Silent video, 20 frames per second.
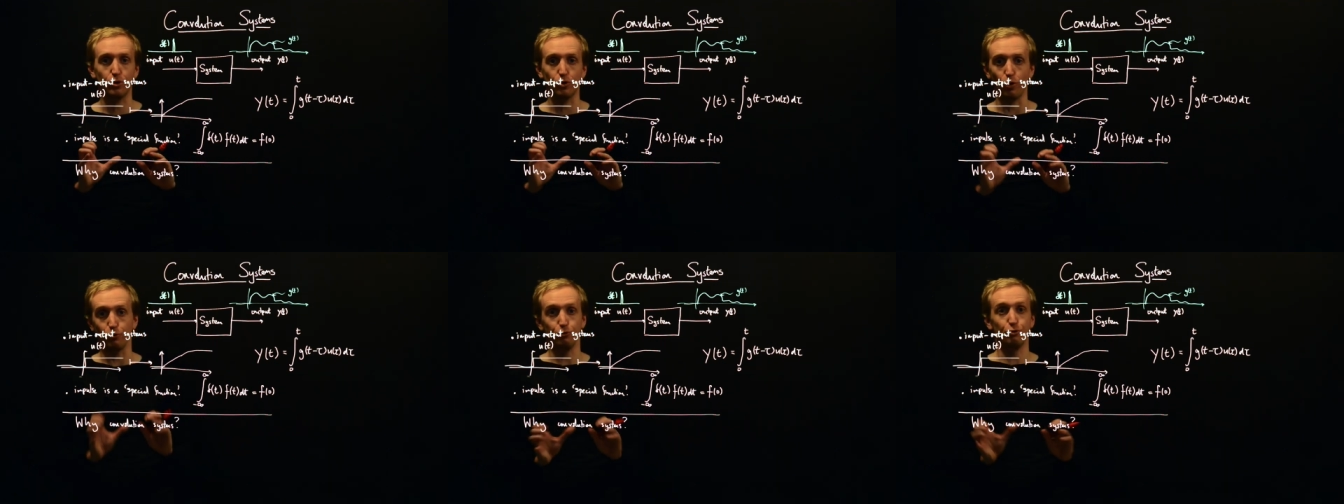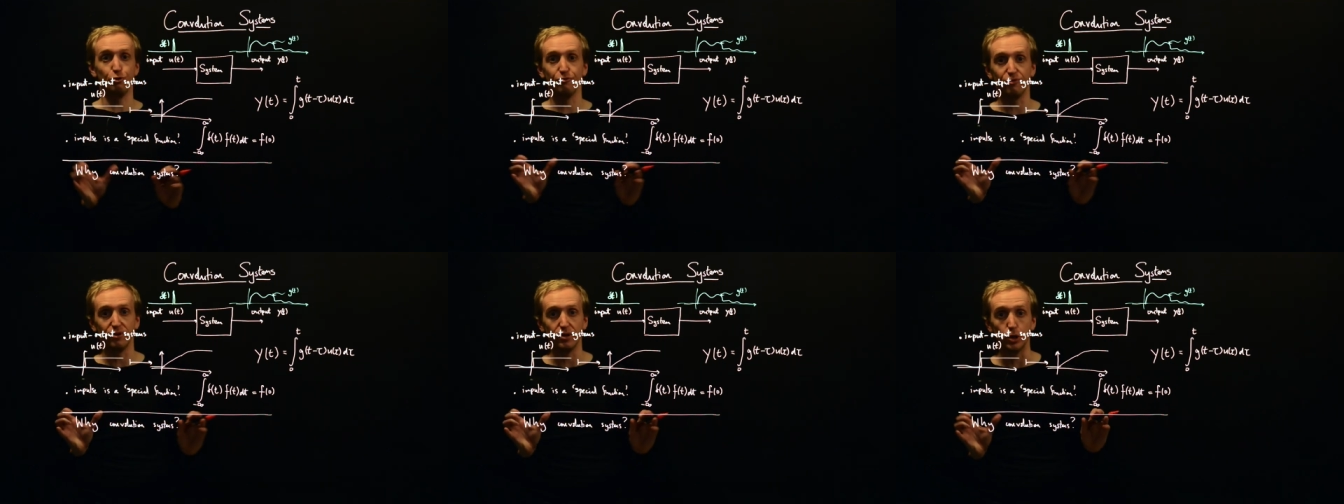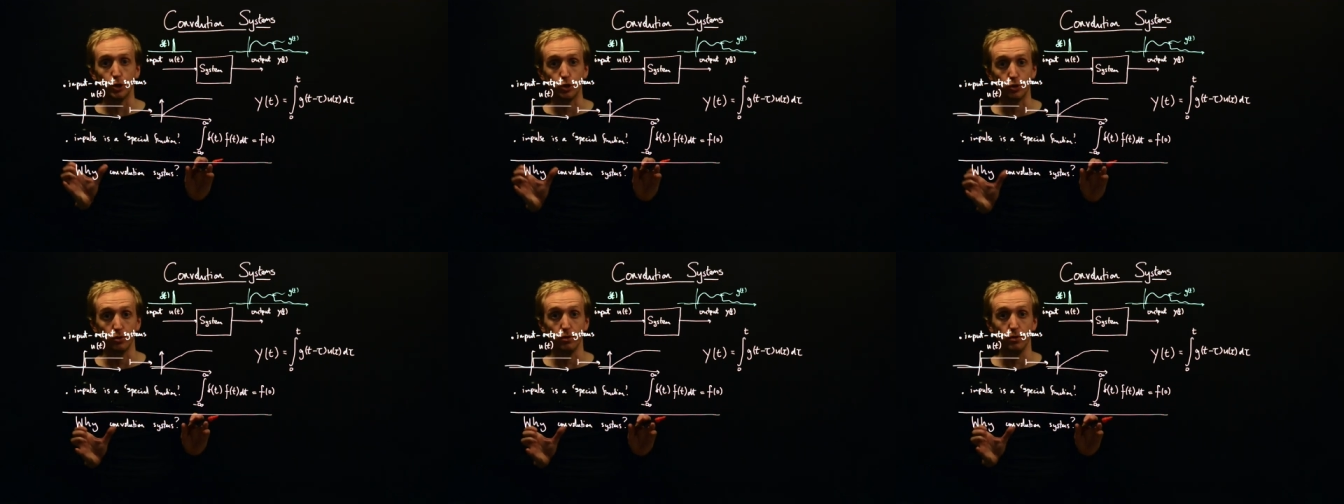
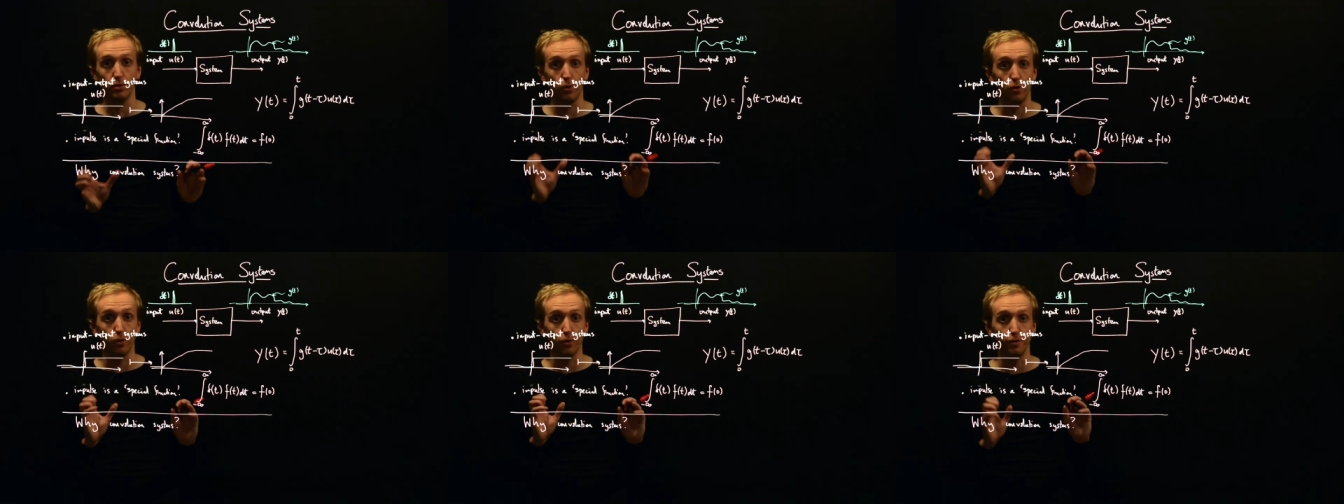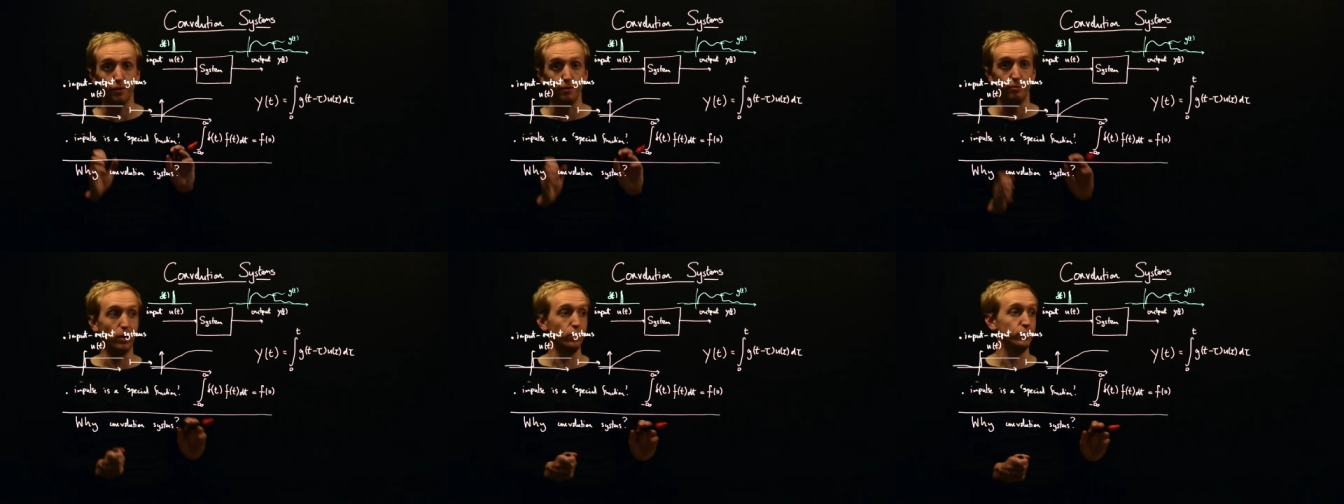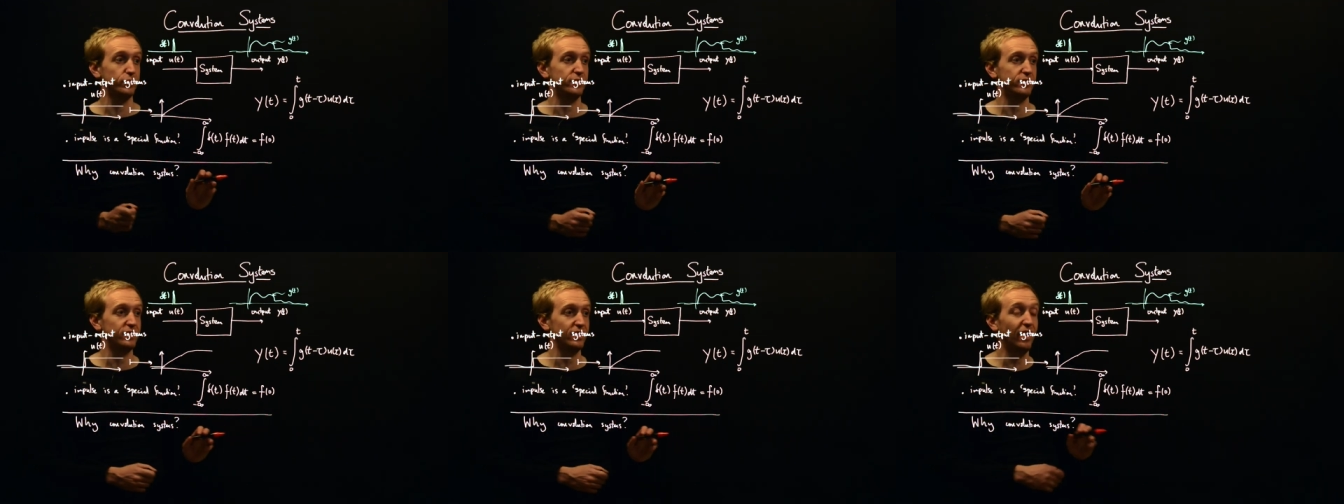controversial or the
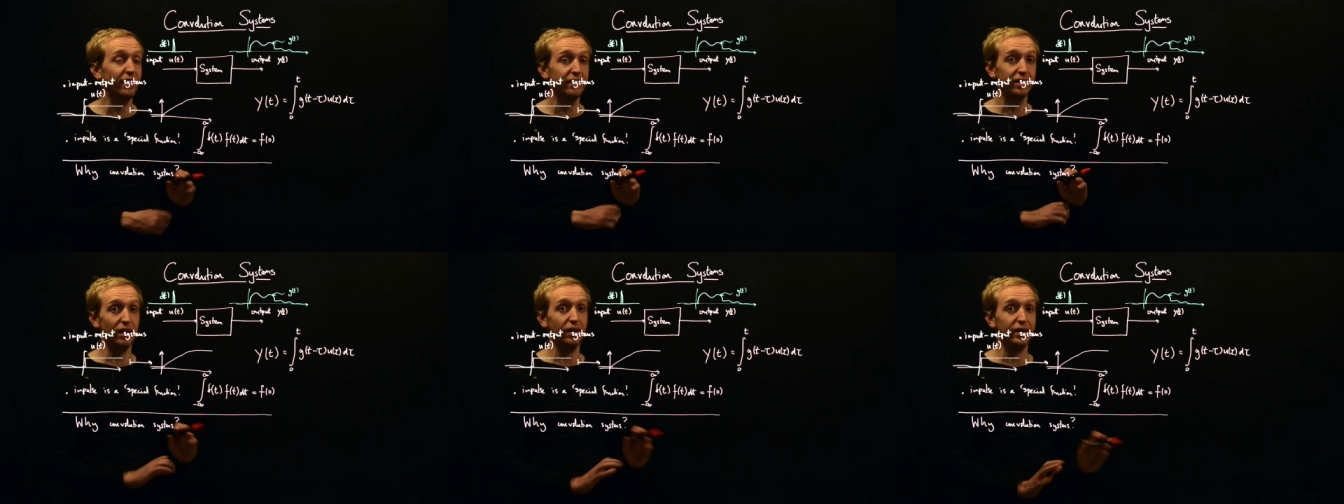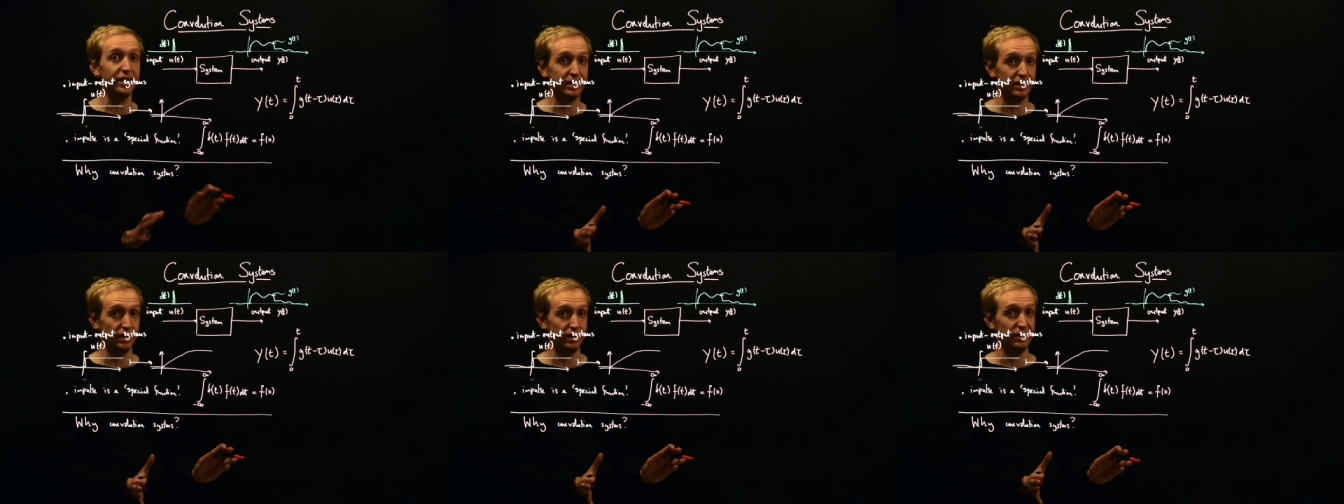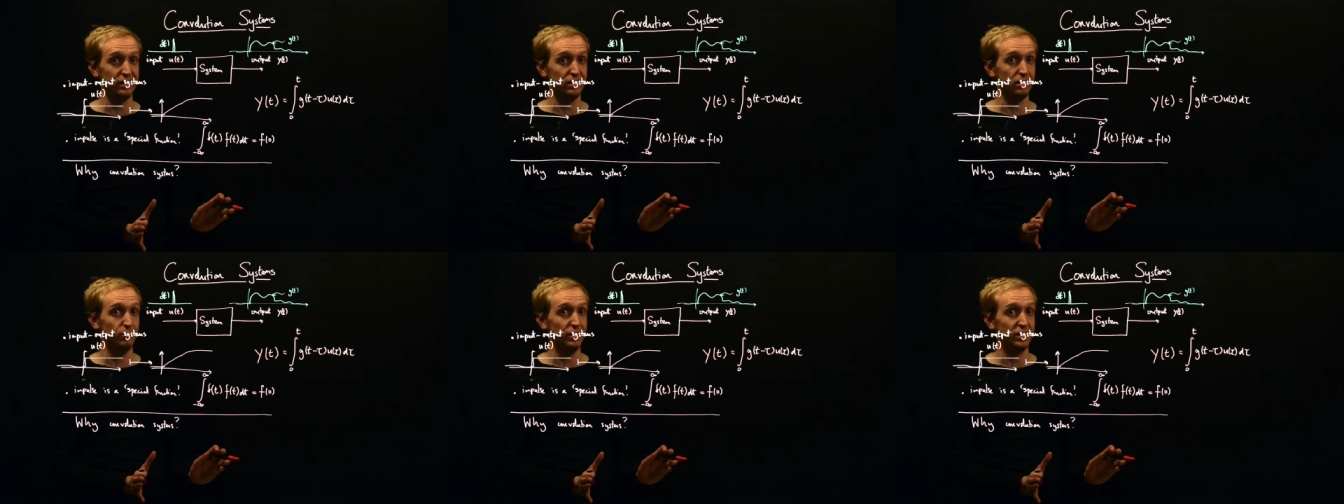most
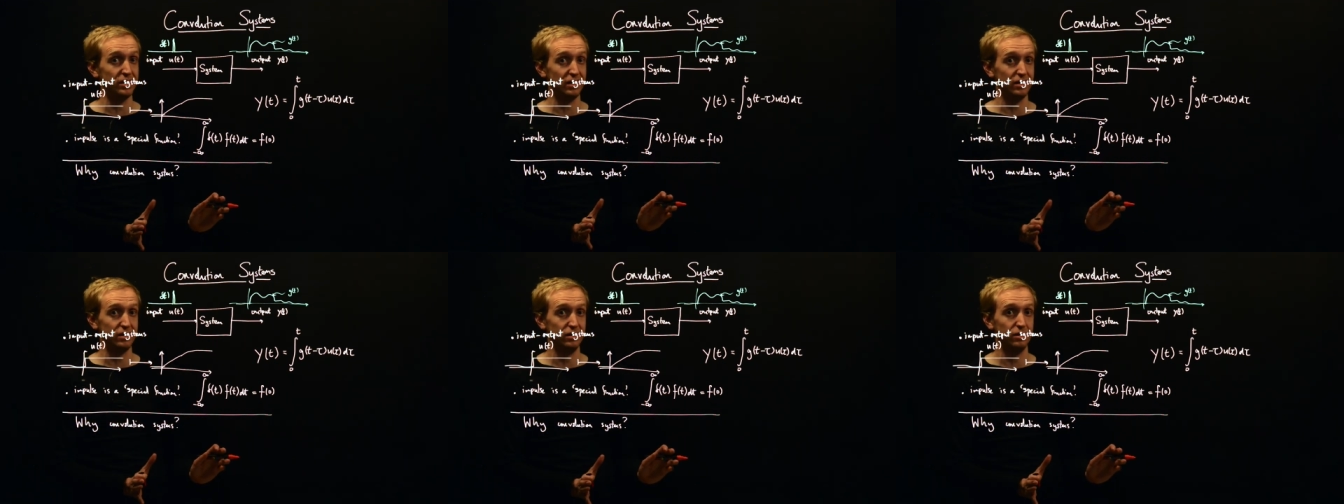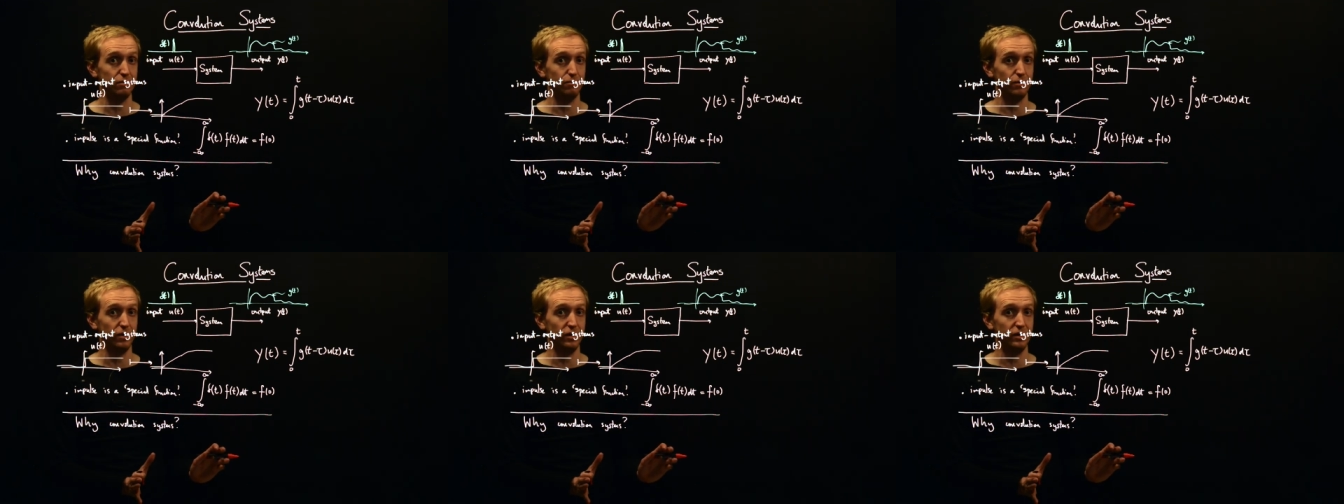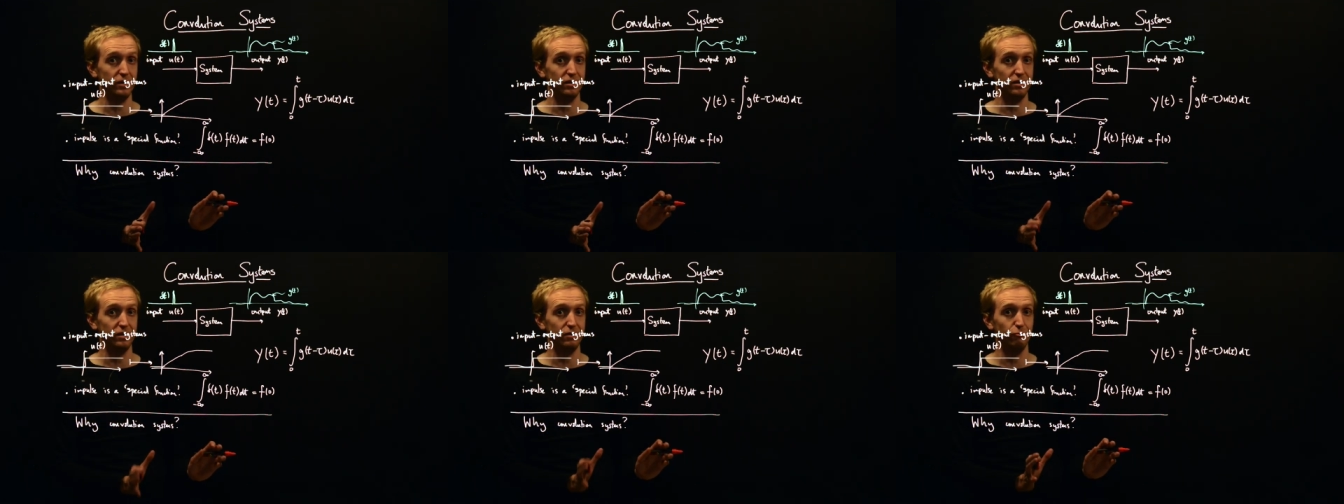unlikely to be
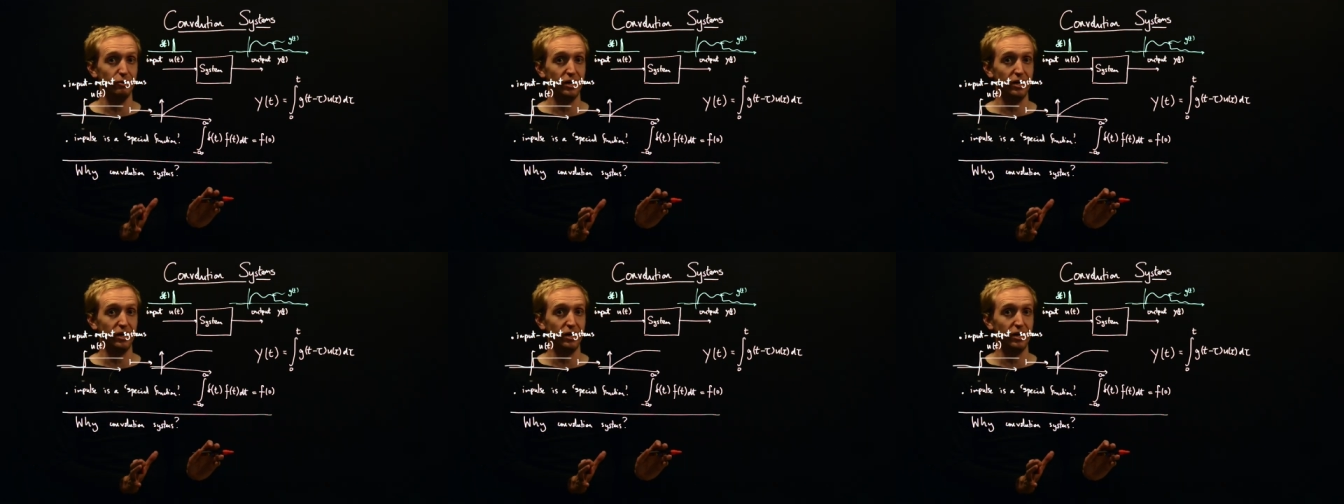satisfied in